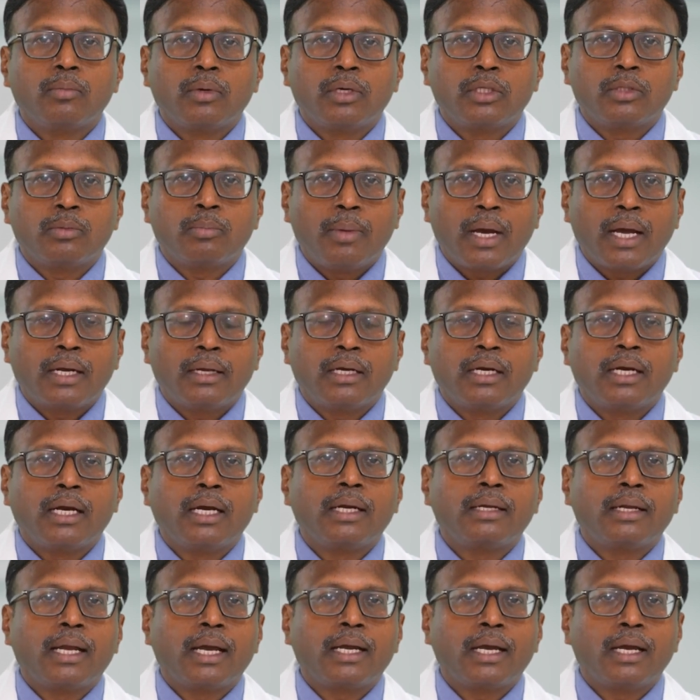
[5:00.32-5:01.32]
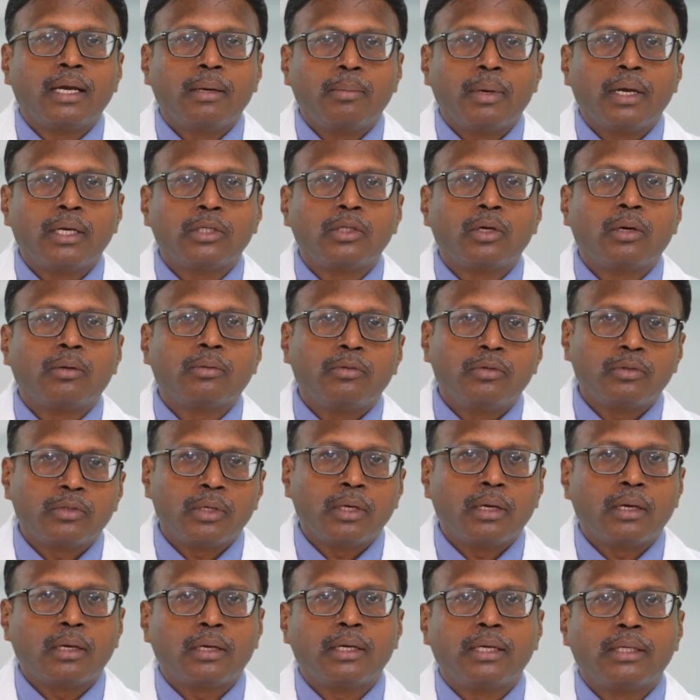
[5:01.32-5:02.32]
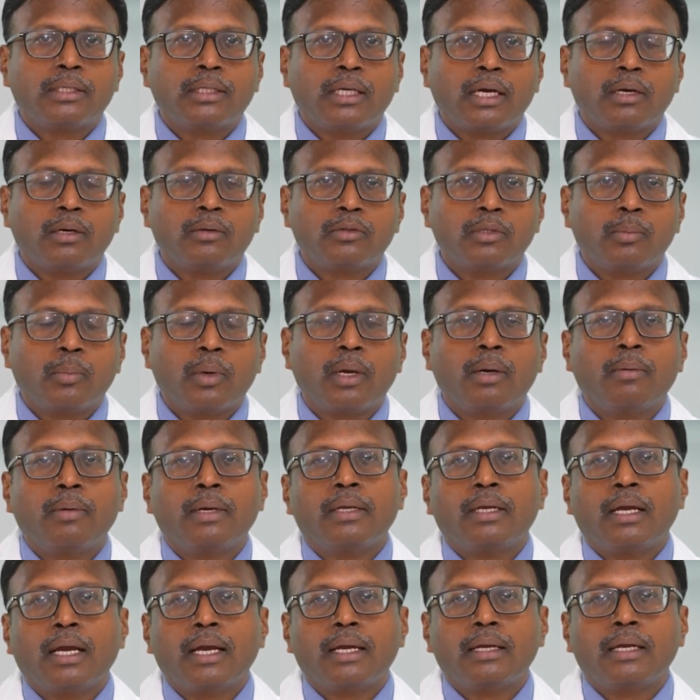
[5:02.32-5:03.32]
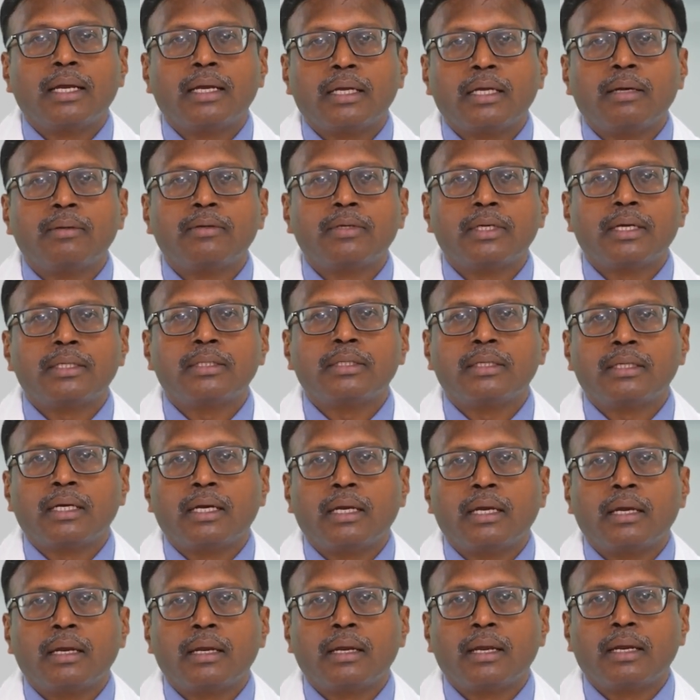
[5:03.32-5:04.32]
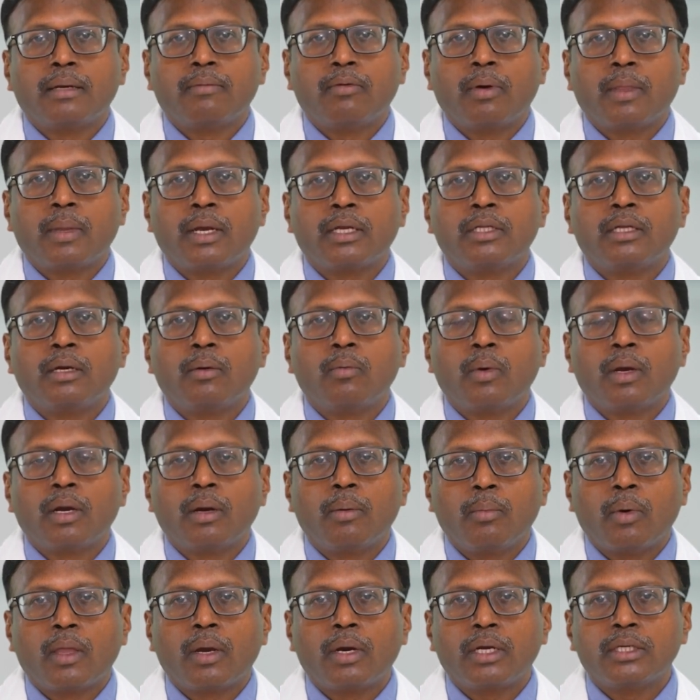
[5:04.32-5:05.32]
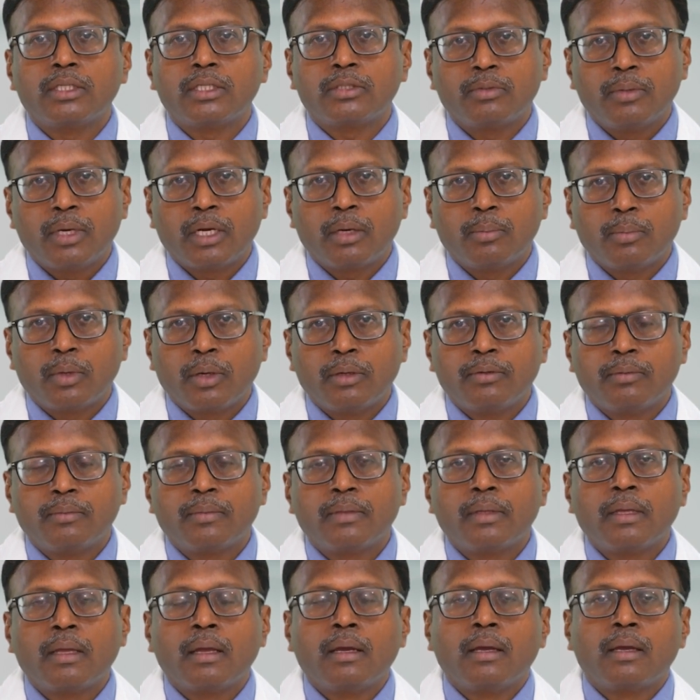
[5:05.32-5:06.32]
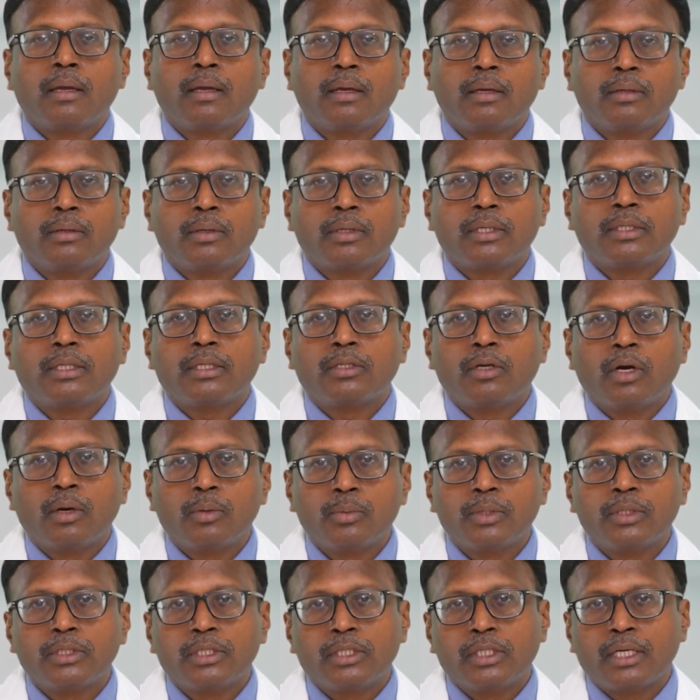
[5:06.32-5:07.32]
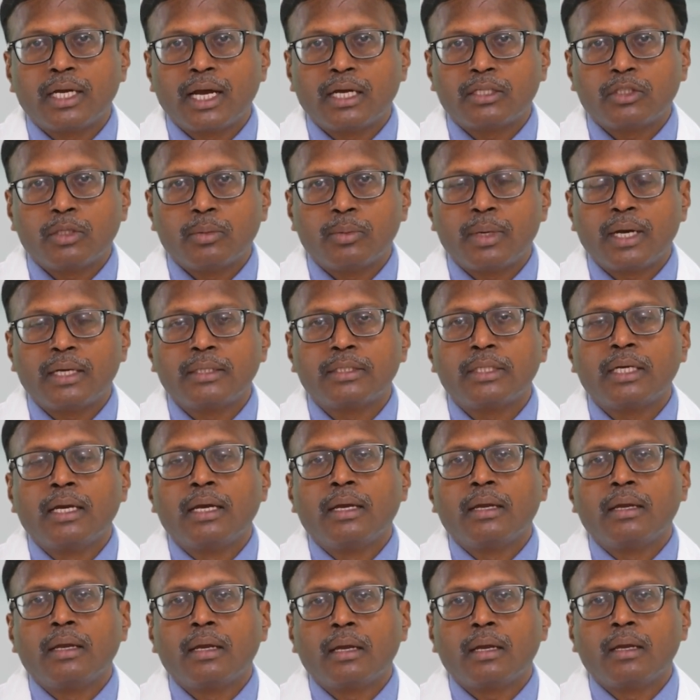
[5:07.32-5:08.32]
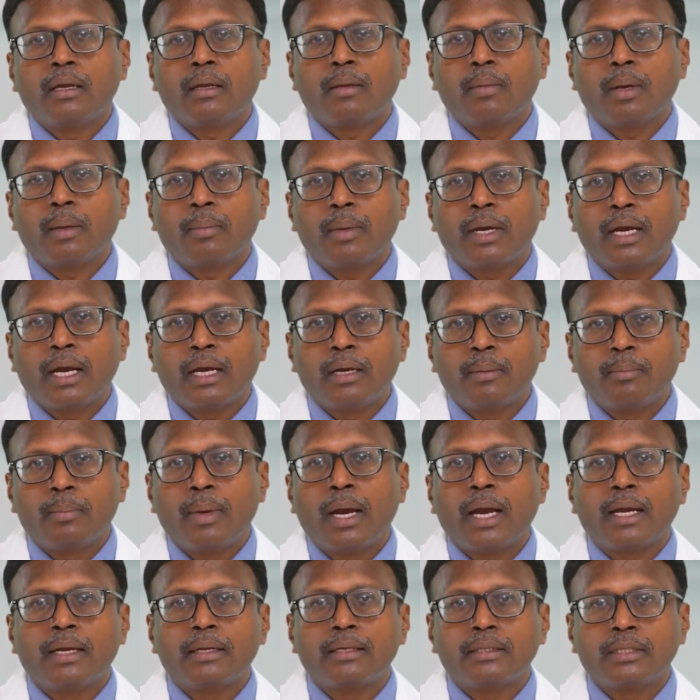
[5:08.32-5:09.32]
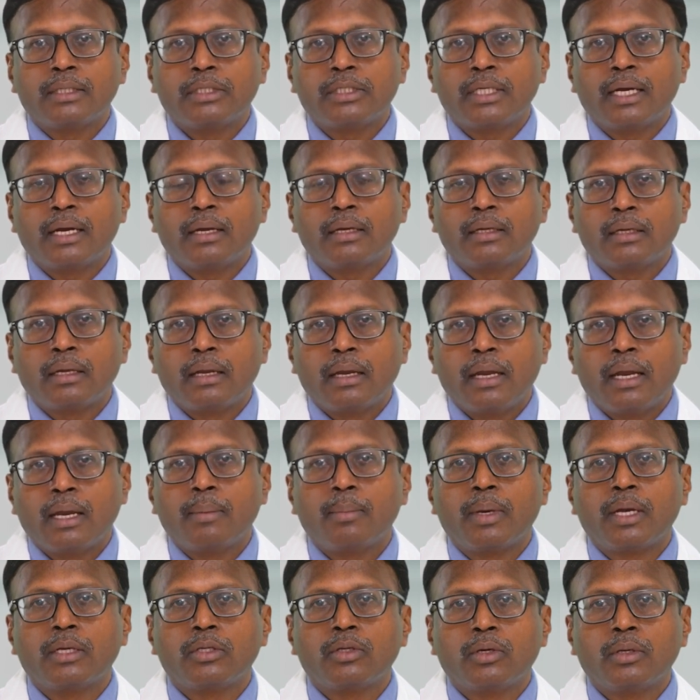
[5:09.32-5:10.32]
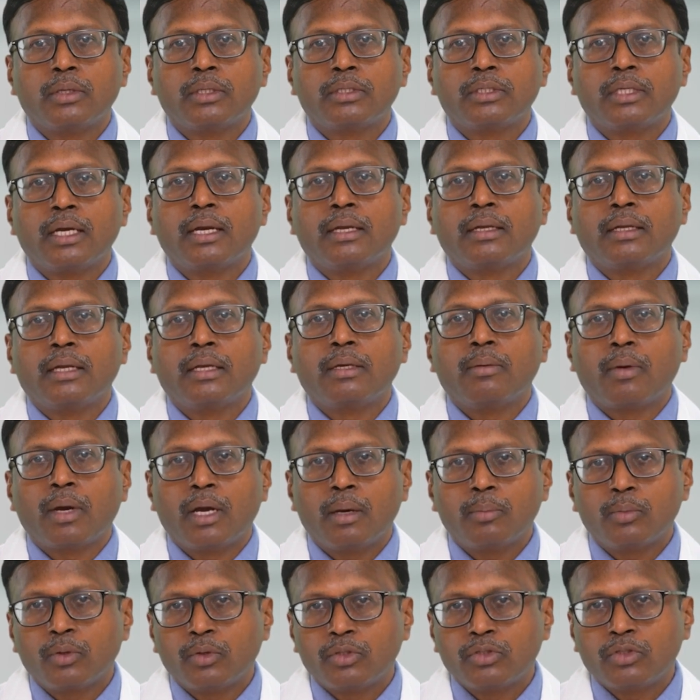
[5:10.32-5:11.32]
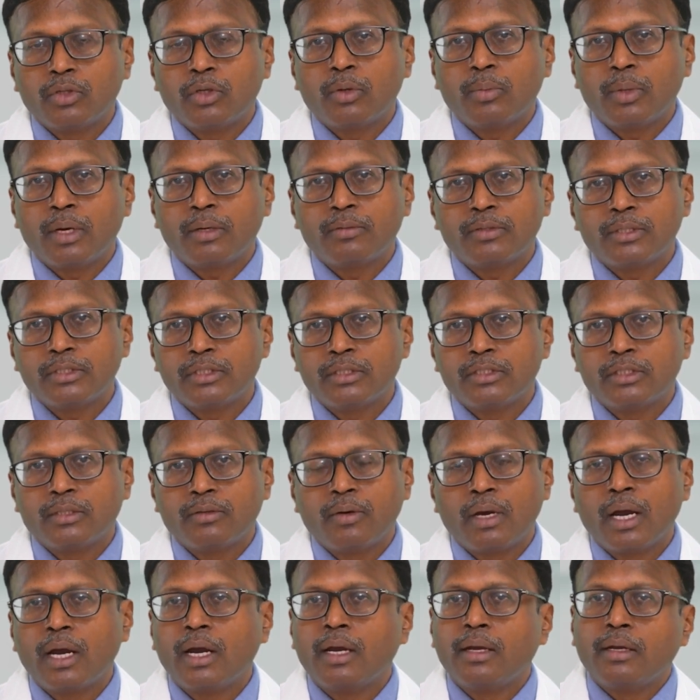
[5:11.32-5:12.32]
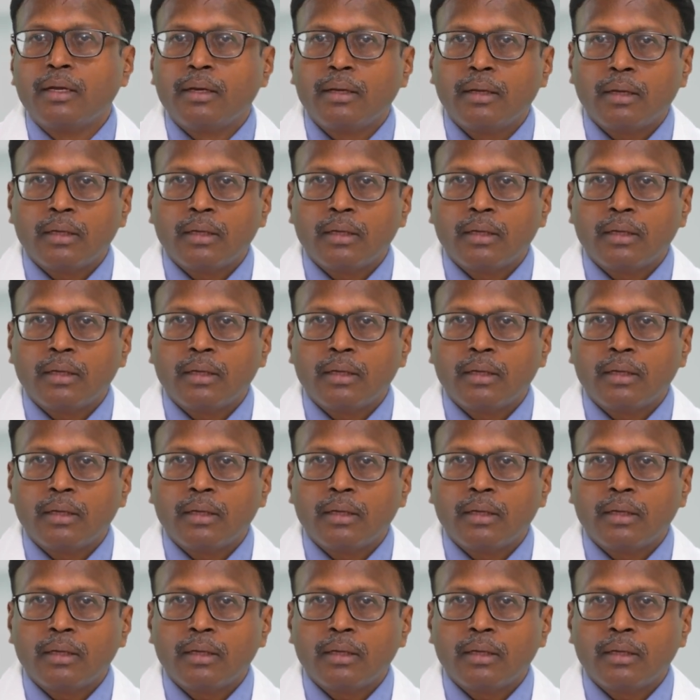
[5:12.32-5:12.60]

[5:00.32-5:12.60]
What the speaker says: which practically take an image of inside of the blood vessel and then gives us the information what are the blockages made up of. So this is called precision angioplasty. where we can implant the stent and make sure the stent is well opposed to the blood vessels of the heart.